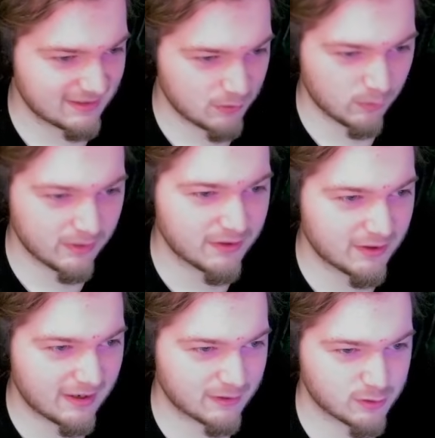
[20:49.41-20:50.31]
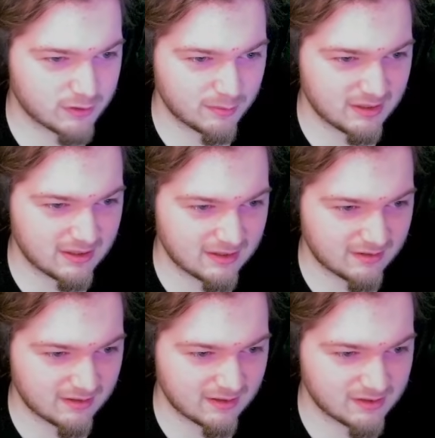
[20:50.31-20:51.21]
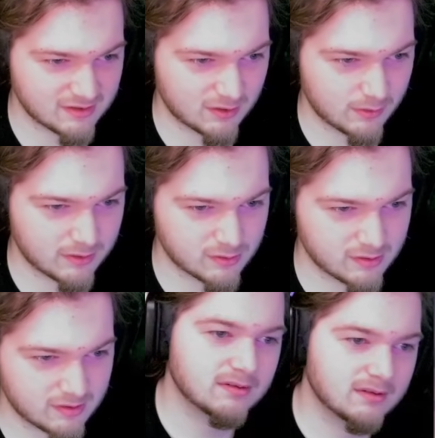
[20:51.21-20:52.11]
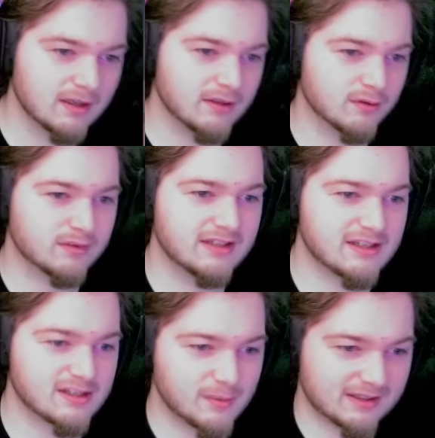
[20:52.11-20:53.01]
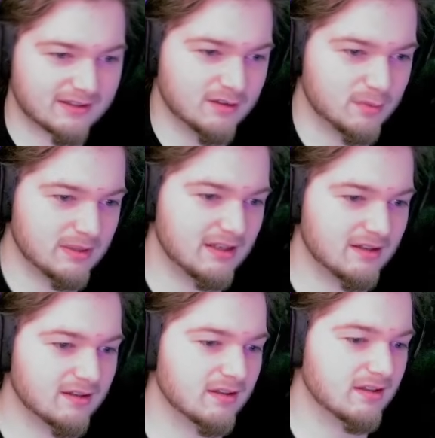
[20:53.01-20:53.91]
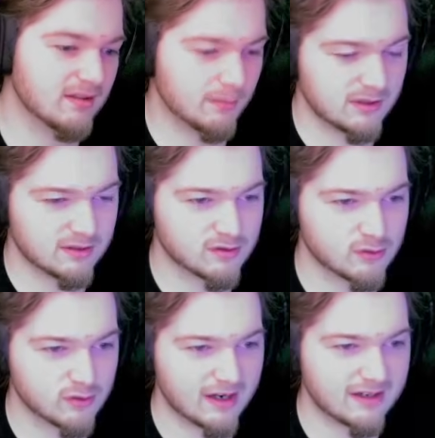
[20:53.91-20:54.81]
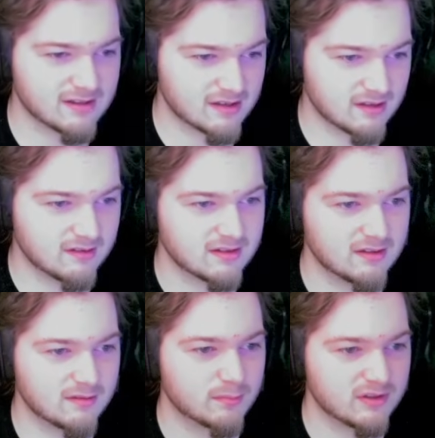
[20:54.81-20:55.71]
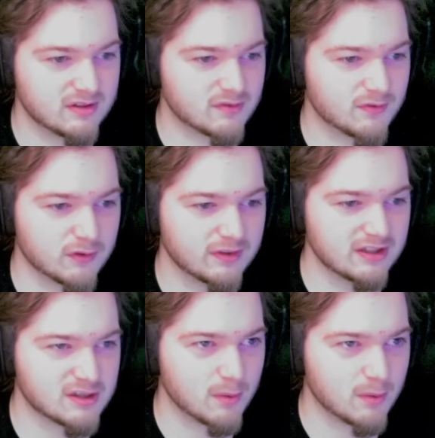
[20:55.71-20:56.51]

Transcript: Will there actually be anything, is the question. I don't really expect there to be. I mean, there's a dragon skeleton, but it's for a really small